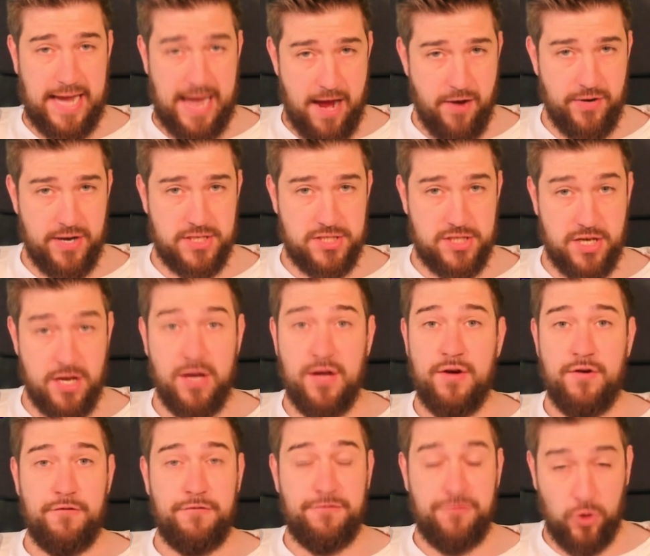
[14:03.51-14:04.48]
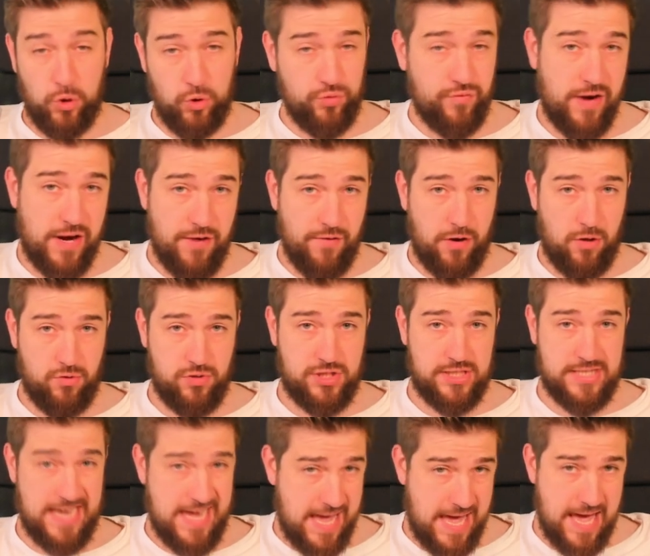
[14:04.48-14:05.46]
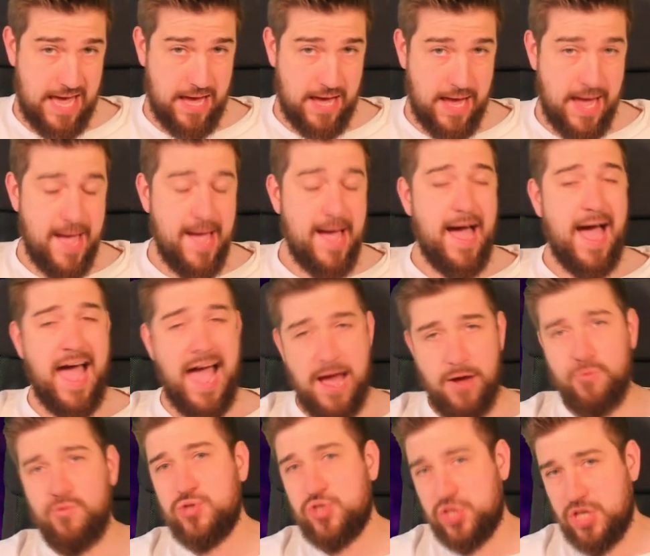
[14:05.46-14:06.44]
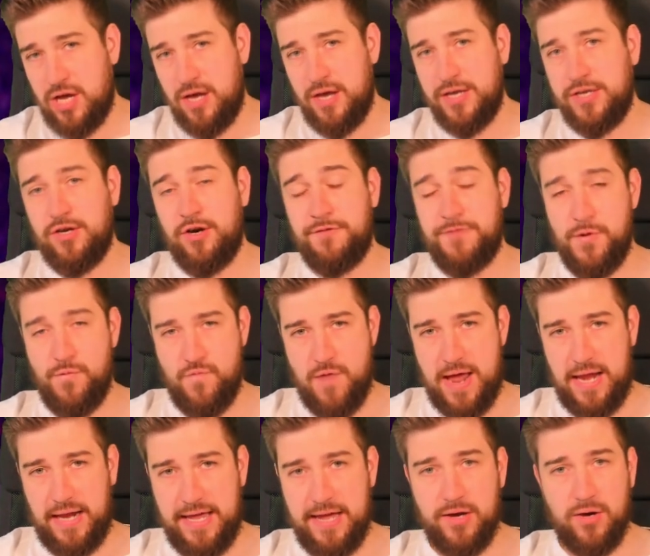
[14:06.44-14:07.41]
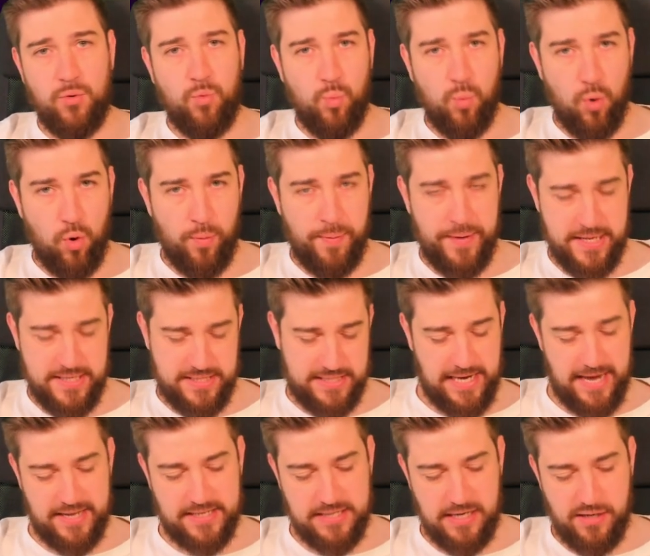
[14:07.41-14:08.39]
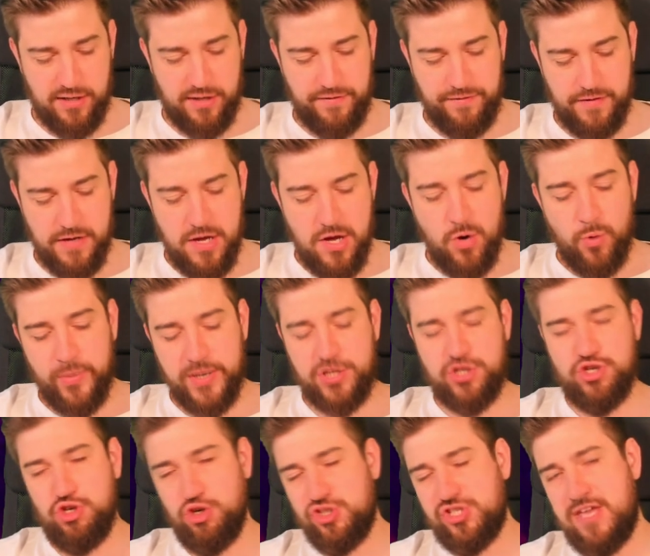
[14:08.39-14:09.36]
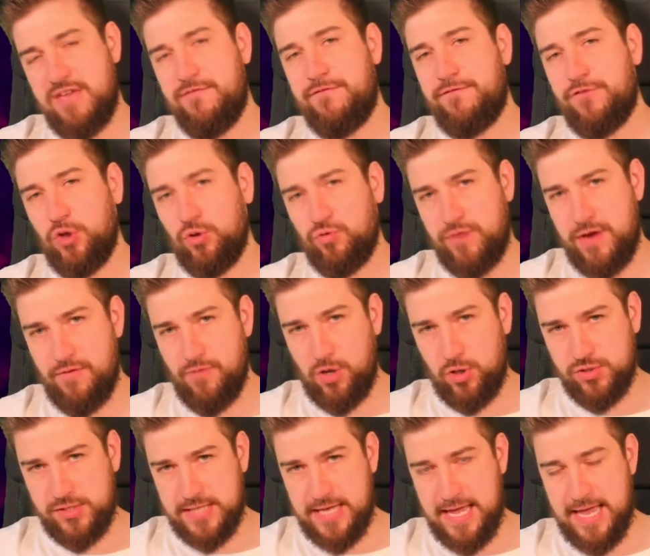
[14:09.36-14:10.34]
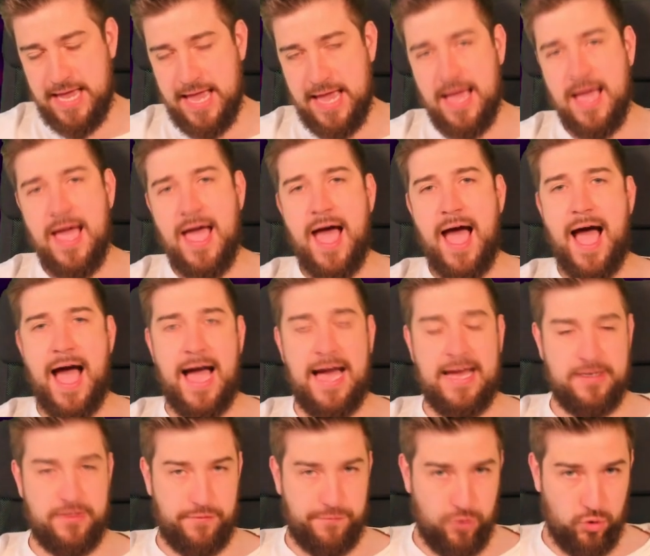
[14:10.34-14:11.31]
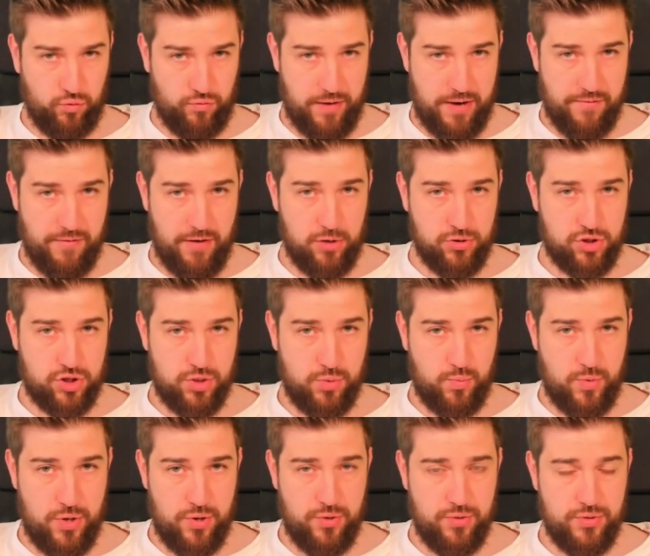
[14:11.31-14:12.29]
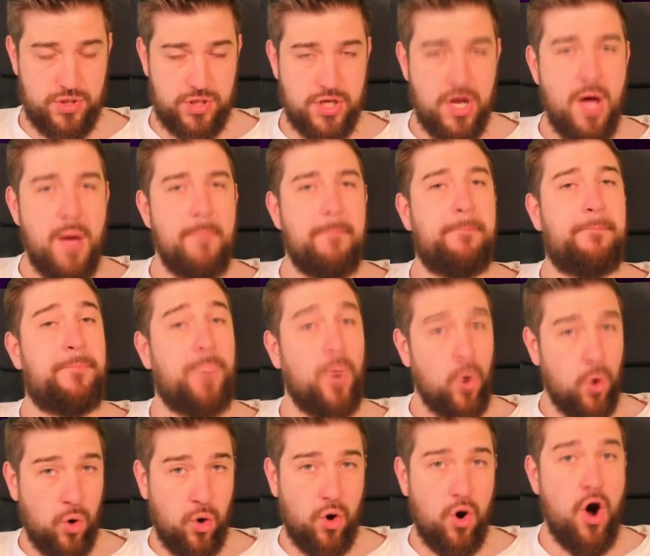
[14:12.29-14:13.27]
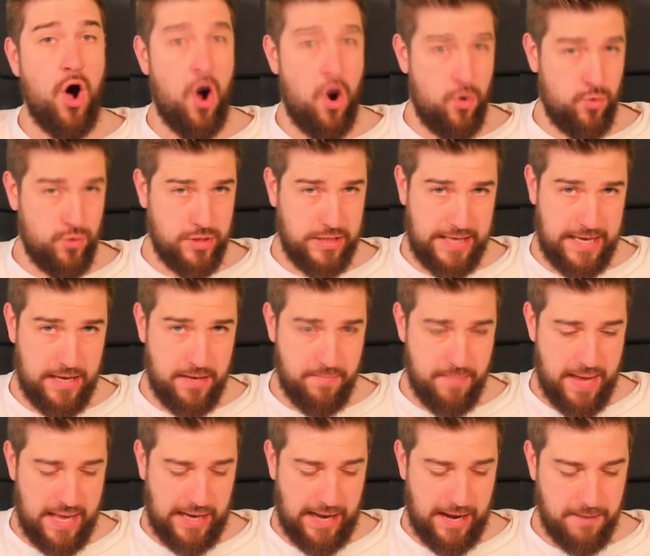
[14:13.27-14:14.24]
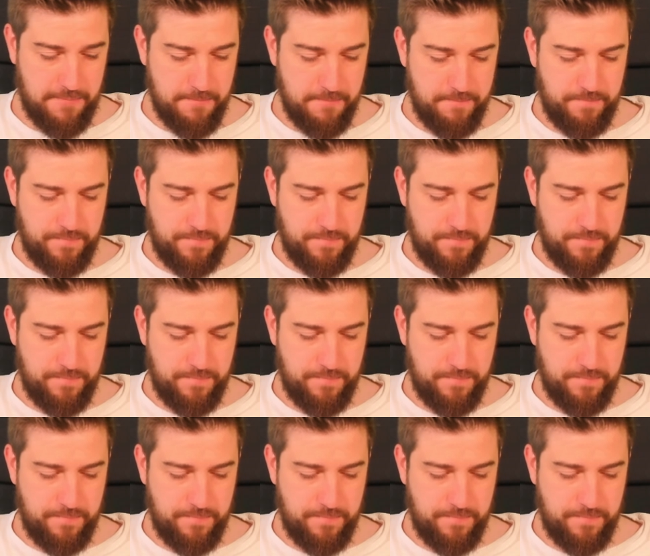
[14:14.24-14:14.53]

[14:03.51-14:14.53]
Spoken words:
character full re-rolls to hit outside of the relic Warp Insect Hive, which does give full re-rolls to hit and full re-rolls to wound, but only in melee.